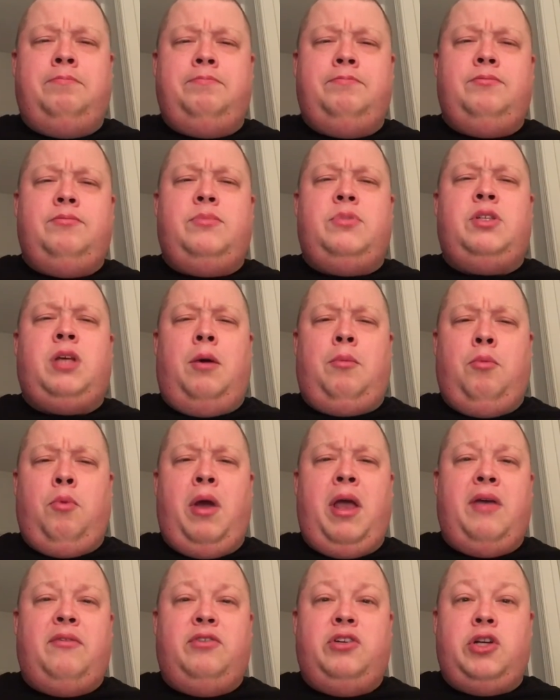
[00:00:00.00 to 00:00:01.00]
Some way
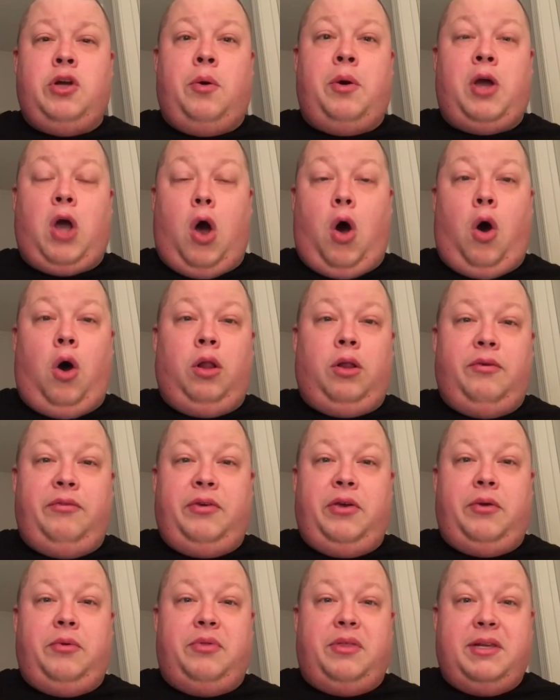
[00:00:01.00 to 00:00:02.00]
of showing all of
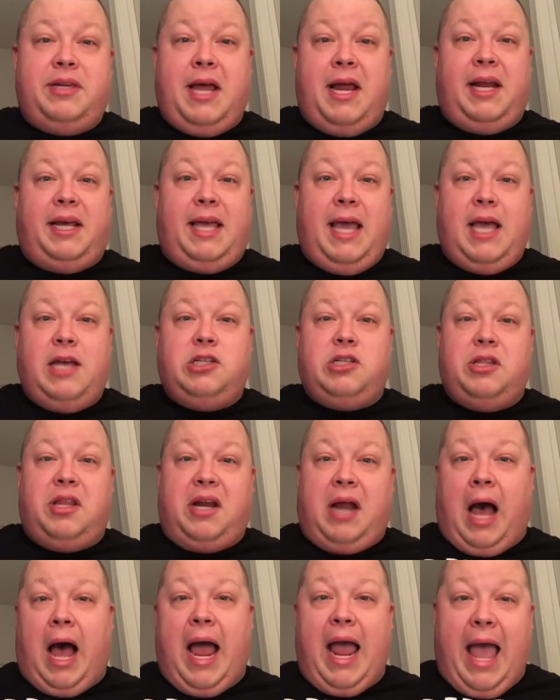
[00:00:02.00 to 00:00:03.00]
you the dedication that
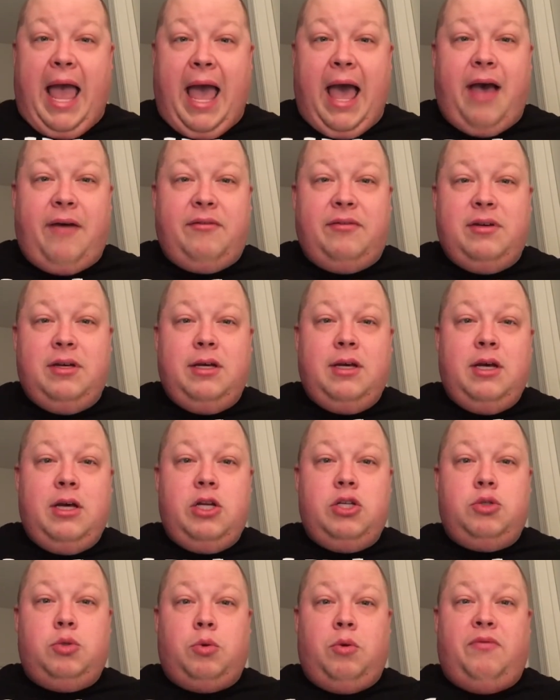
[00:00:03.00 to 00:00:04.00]
I have
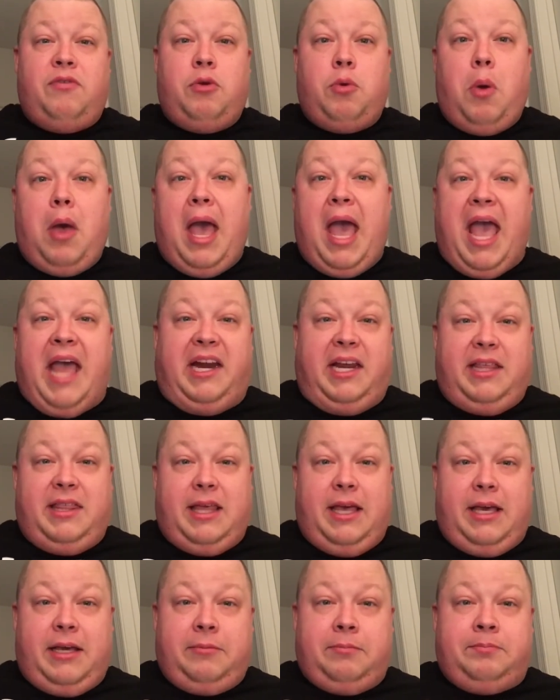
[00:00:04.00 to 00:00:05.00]
to review
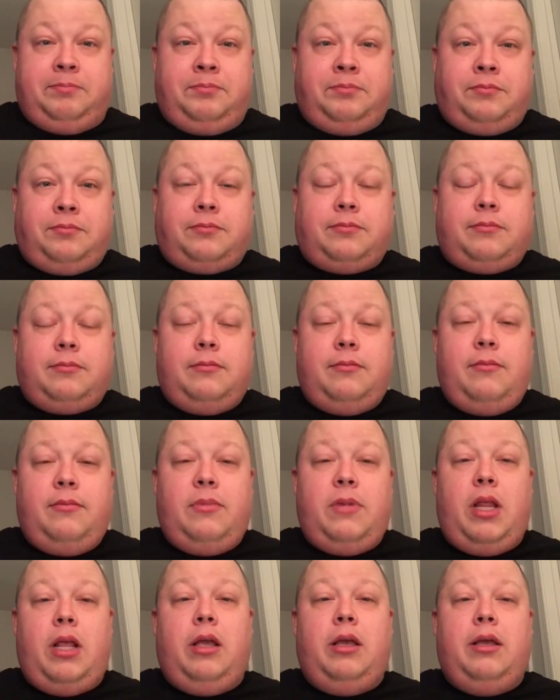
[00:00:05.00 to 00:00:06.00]
anything.
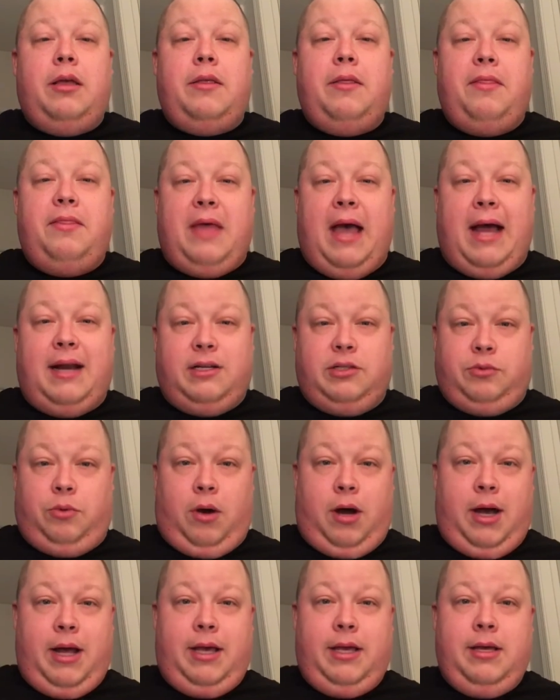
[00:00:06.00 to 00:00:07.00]
That is
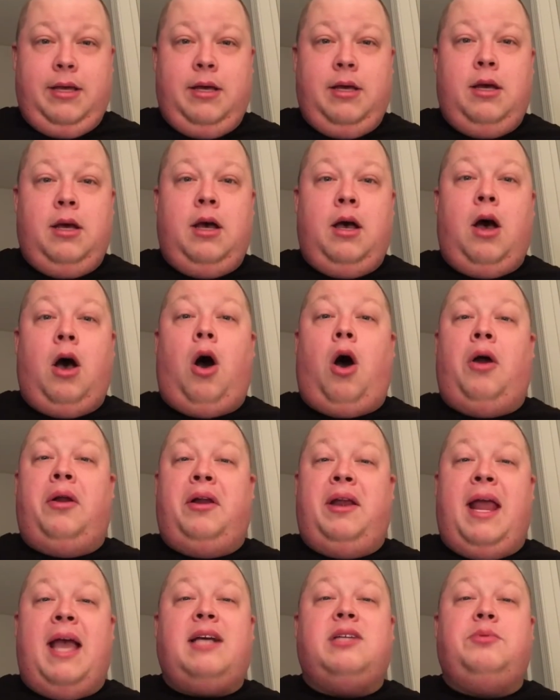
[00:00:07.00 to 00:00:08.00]
why, on
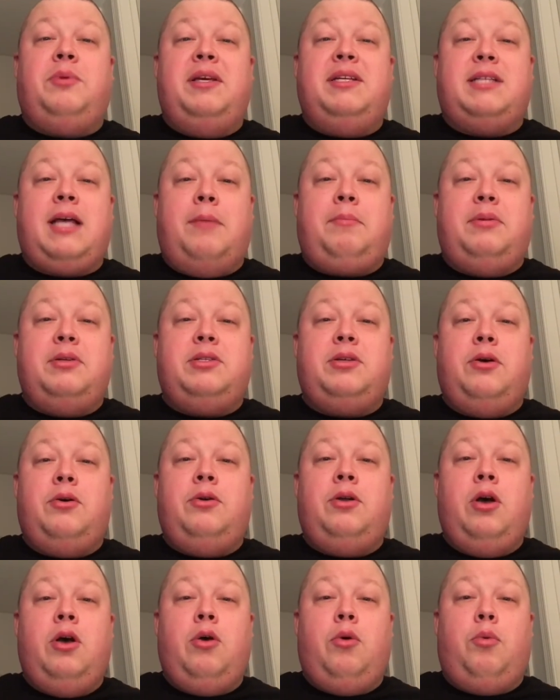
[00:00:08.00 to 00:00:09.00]
next week's episode,
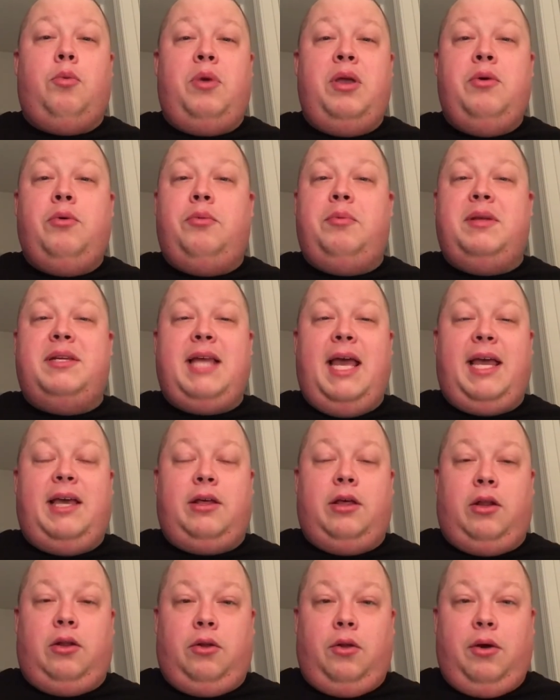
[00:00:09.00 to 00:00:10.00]
we will be taking
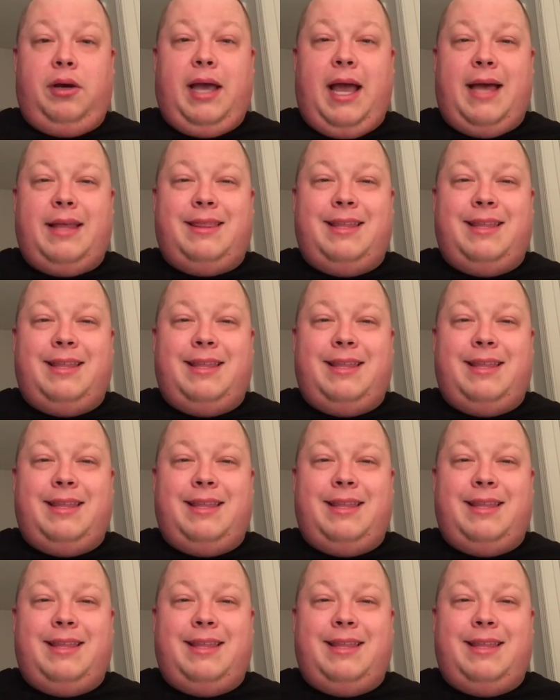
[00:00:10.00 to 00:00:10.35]
a look at the